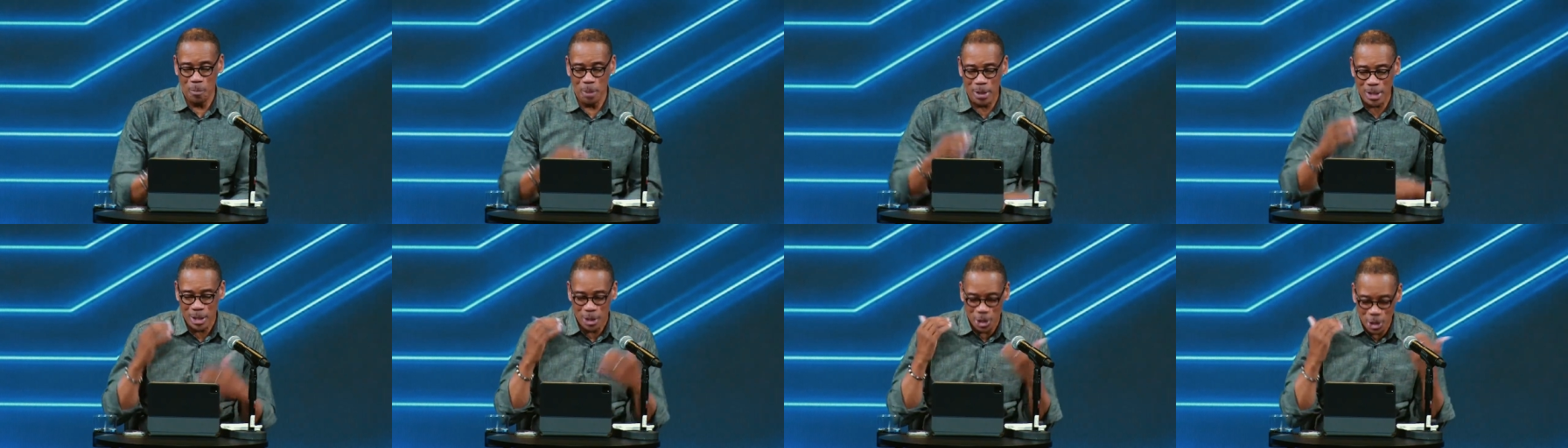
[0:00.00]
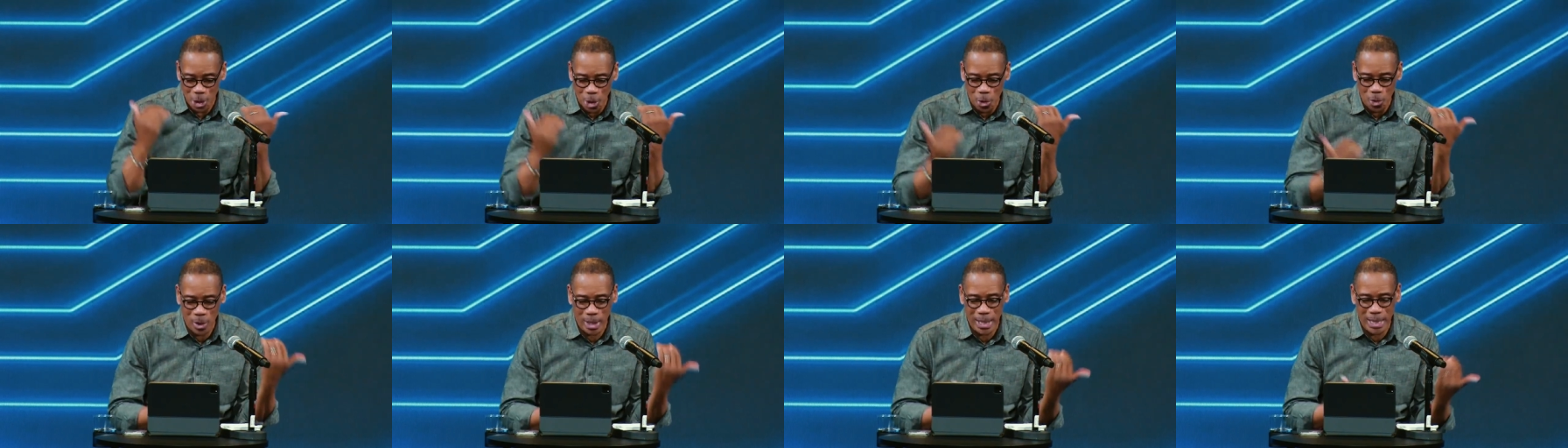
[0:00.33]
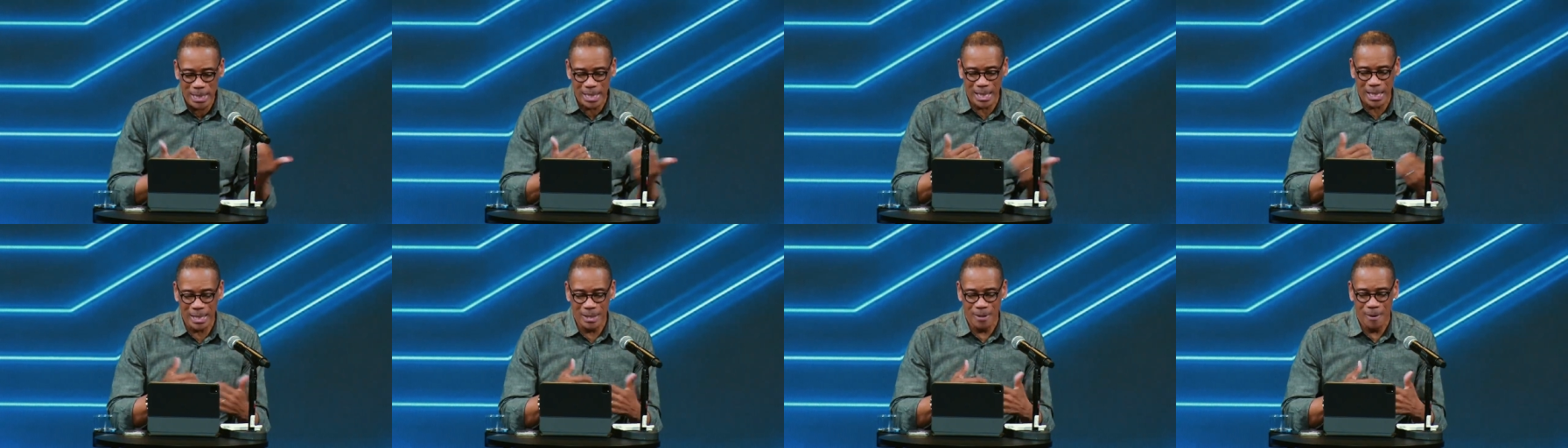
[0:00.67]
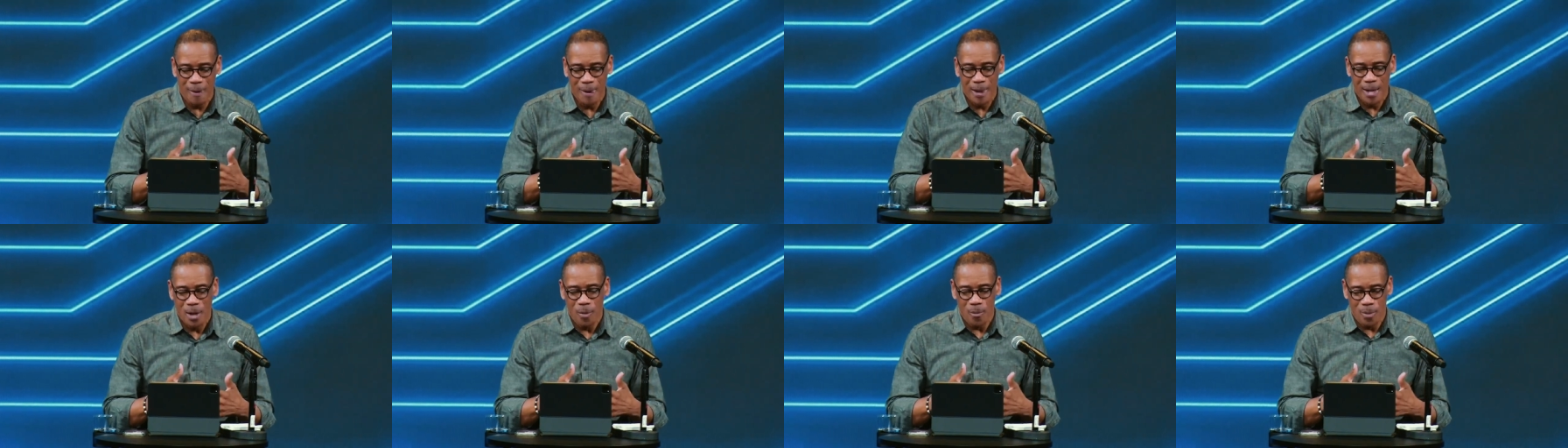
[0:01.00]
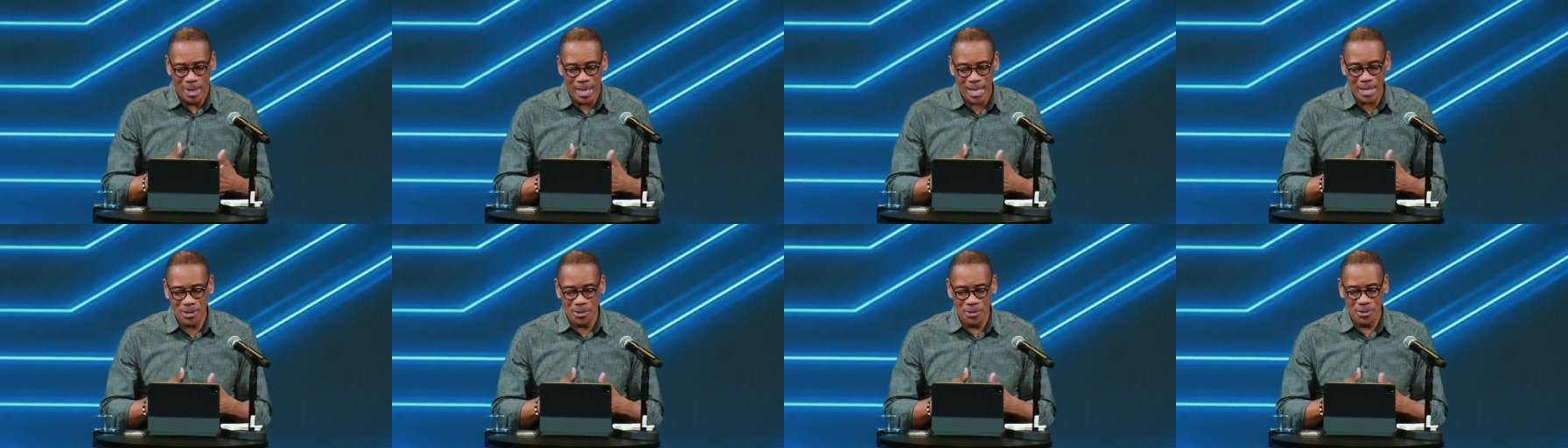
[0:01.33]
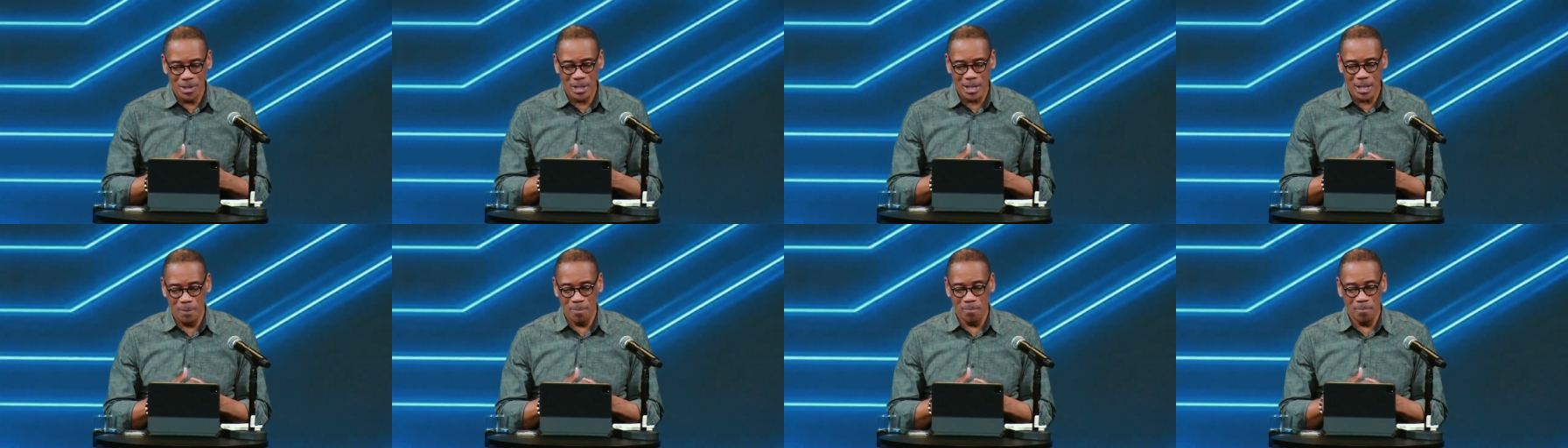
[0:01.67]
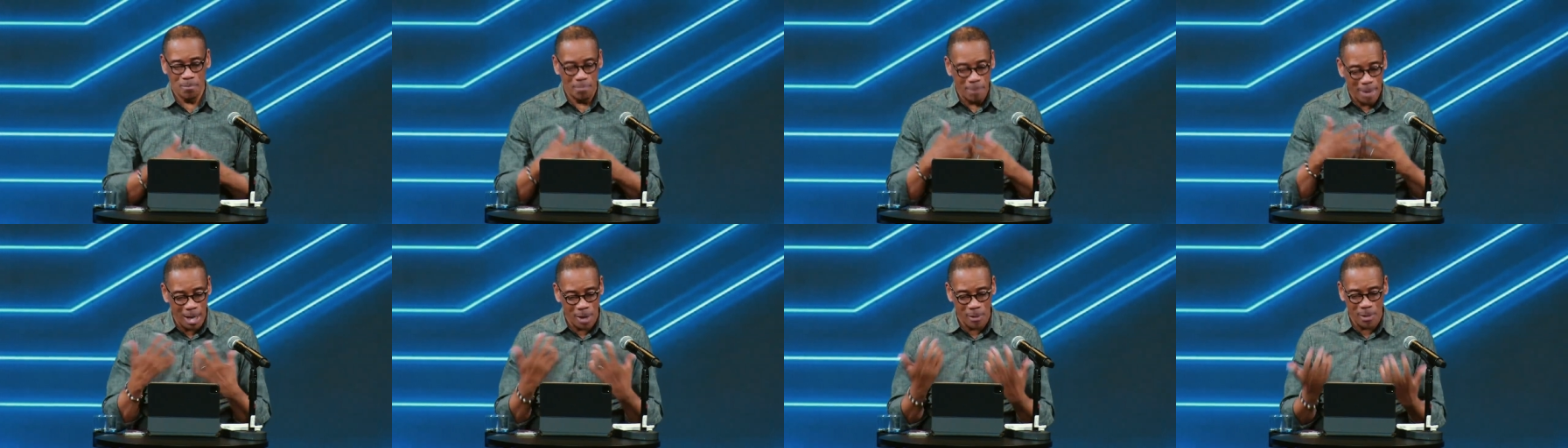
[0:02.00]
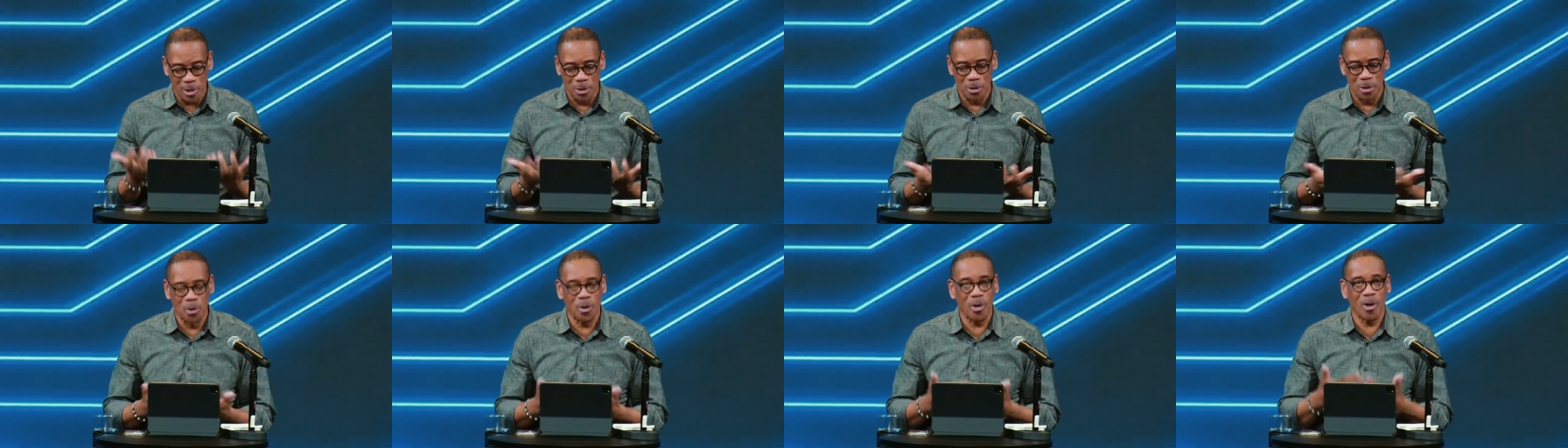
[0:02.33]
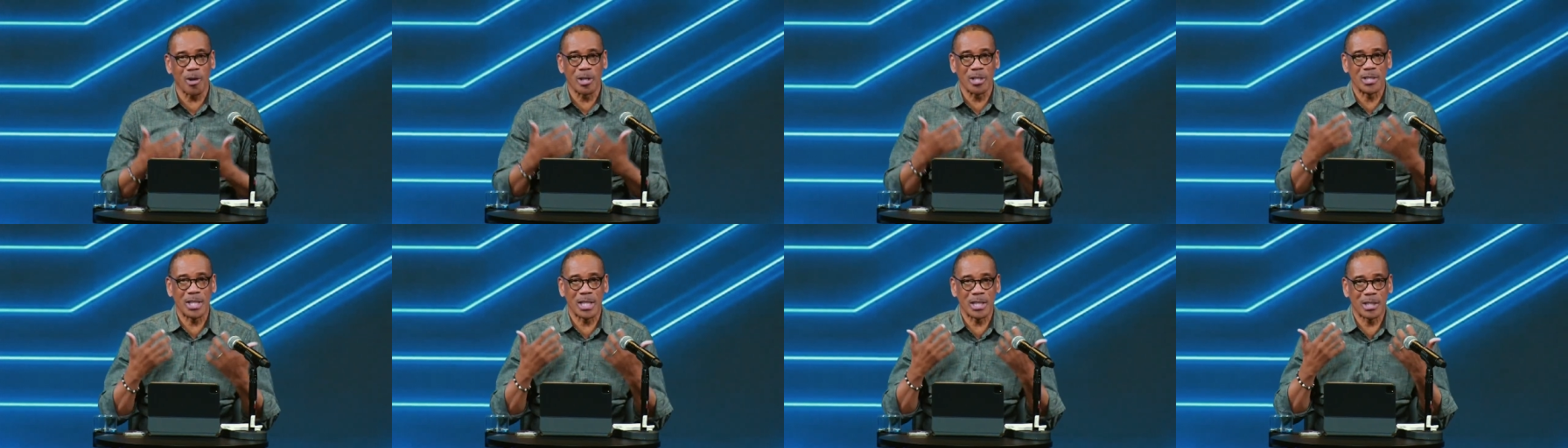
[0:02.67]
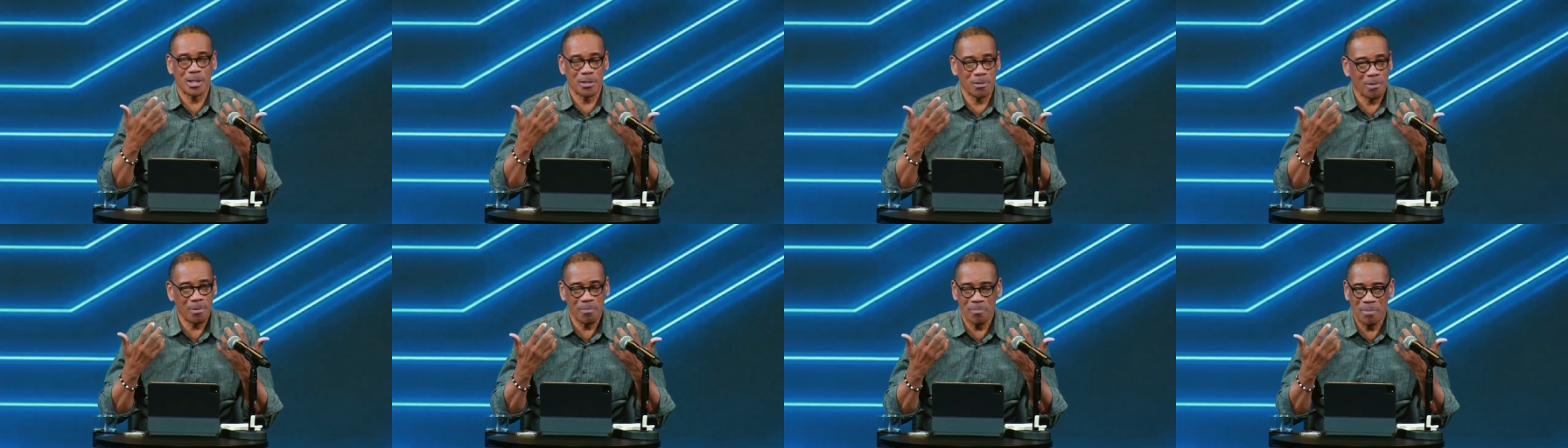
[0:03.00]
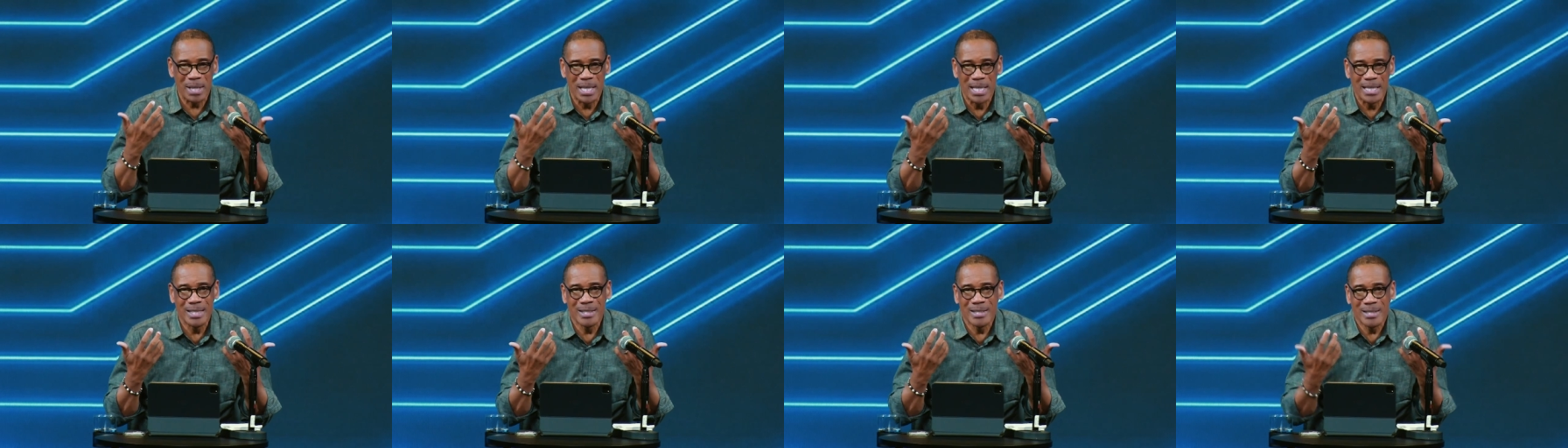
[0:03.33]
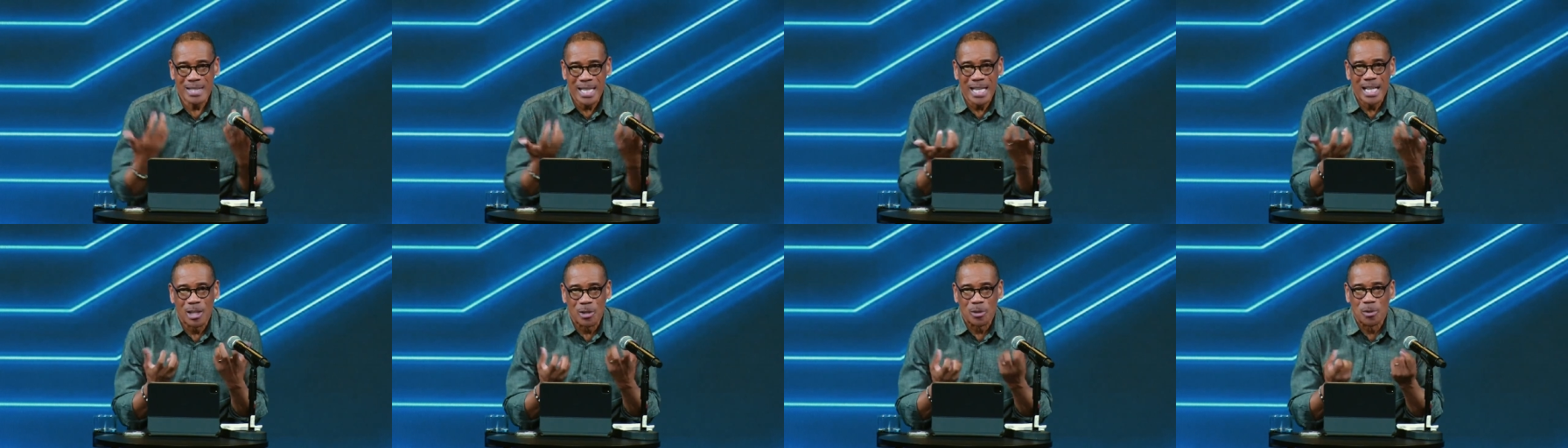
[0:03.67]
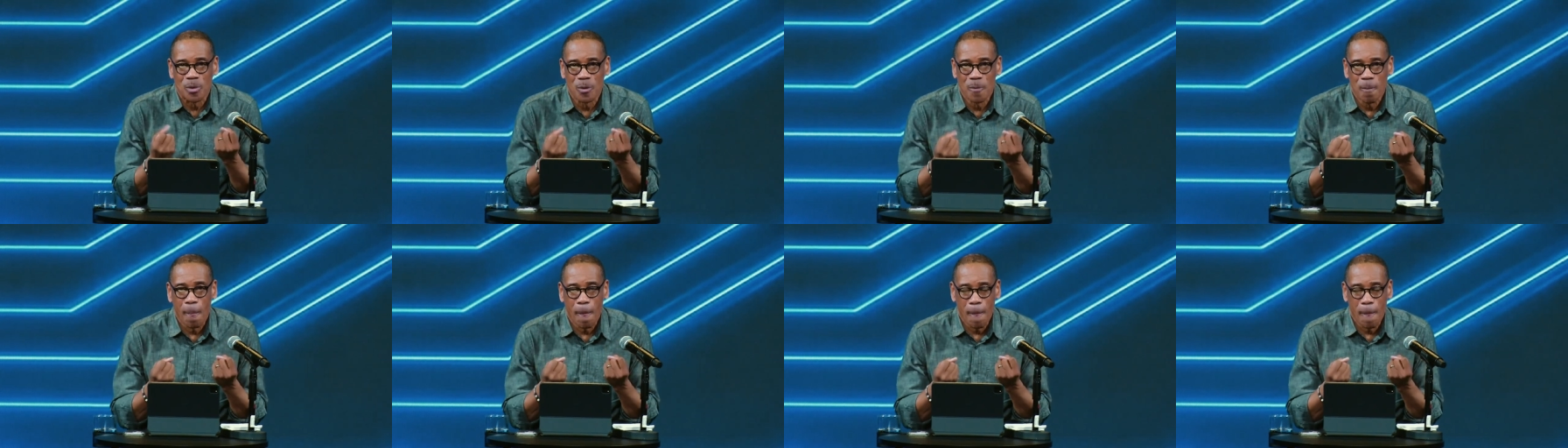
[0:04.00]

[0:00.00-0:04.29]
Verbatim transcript: But yoking in relationship, marital, or just being single,